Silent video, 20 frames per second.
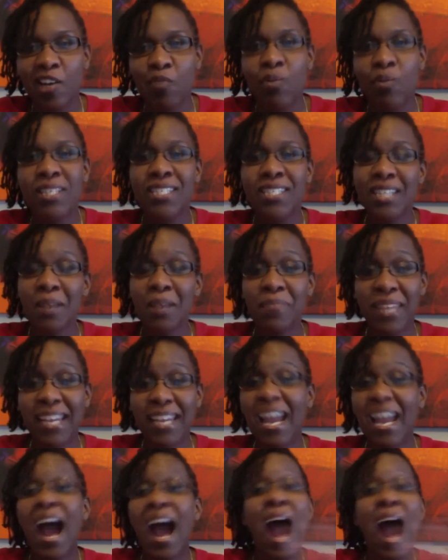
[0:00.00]
with something.
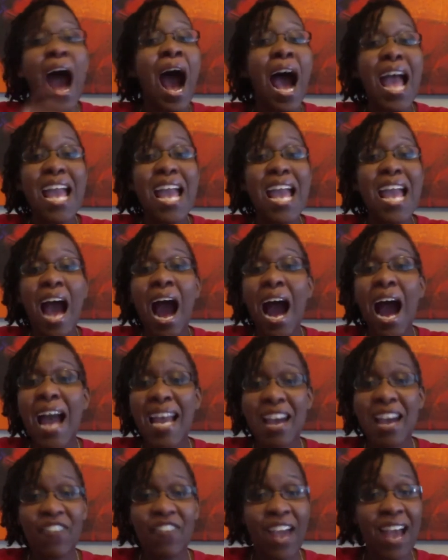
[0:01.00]
I
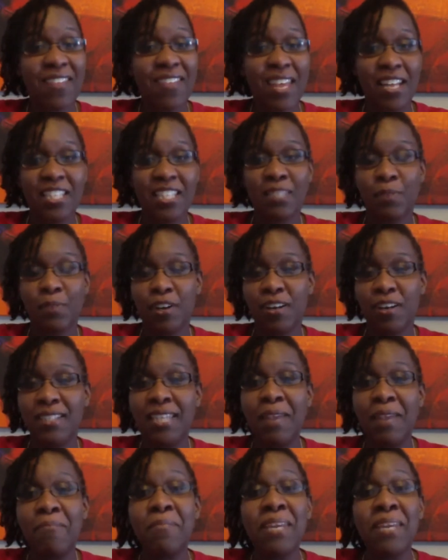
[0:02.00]
have had that experience
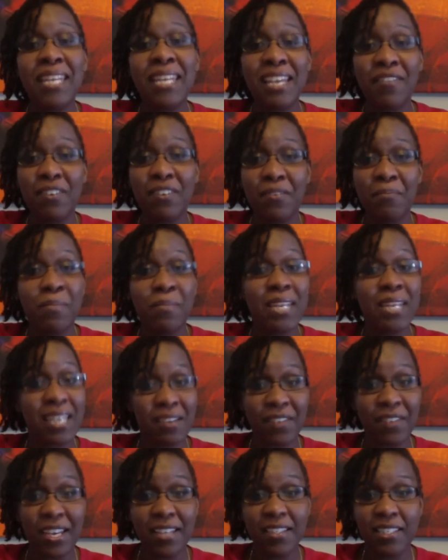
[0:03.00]
at many
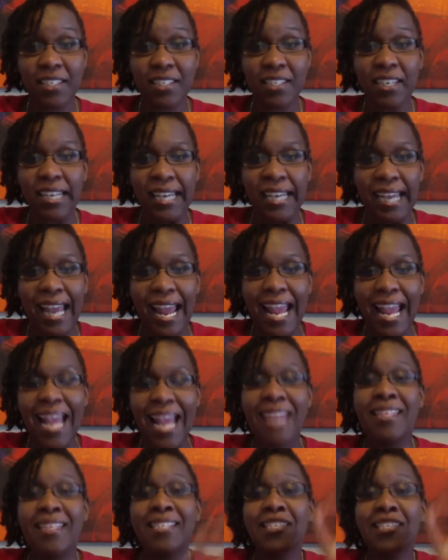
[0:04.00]
events,
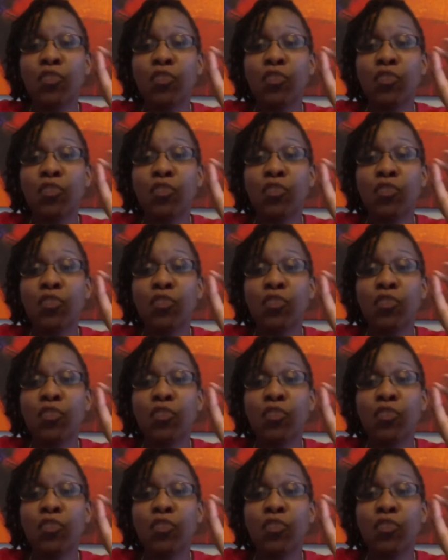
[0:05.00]
and this is a